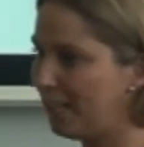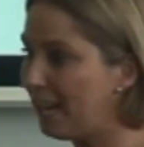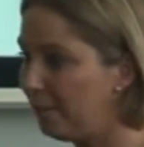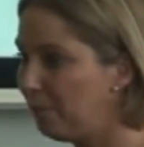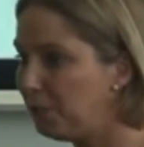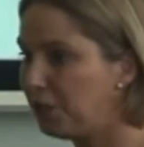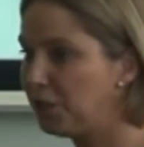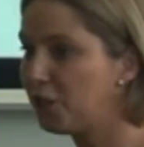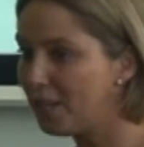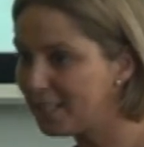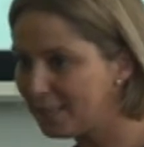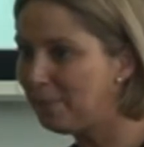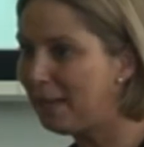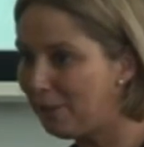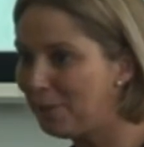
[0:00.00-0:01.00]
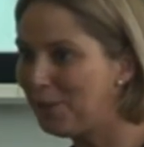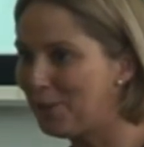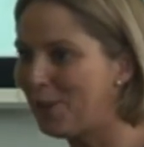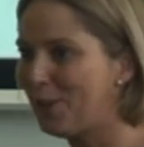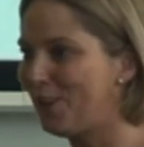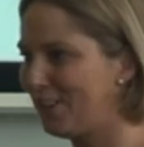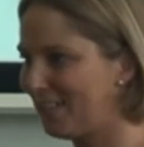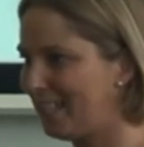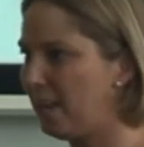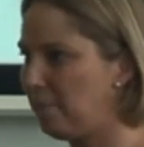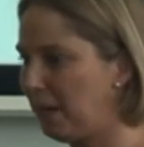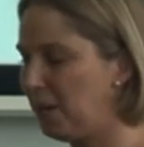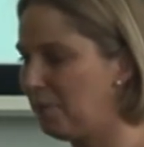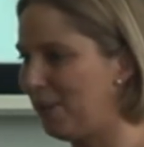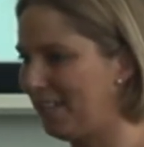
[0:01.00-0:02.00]
you trust me with your learners and let
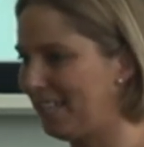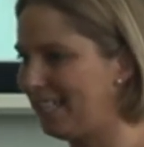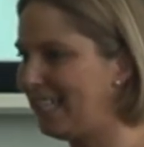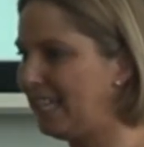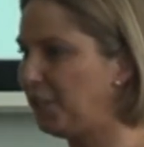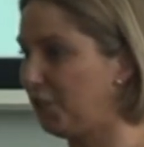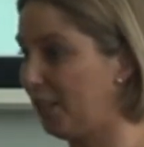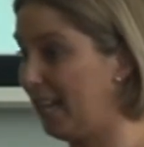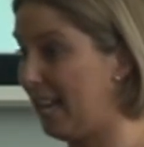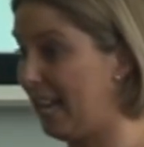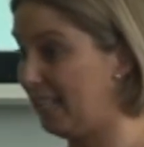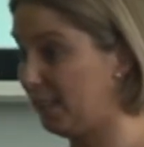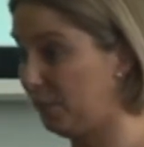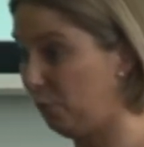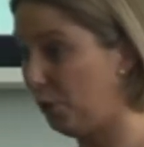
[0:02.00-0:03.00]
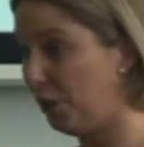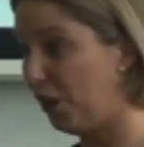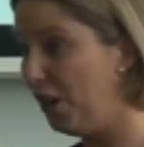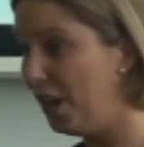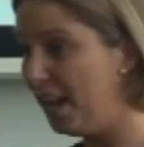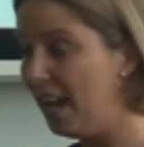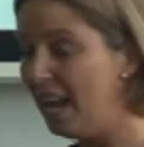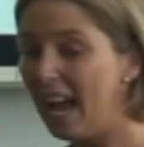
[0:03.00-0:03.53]
me come out and teach your class for you?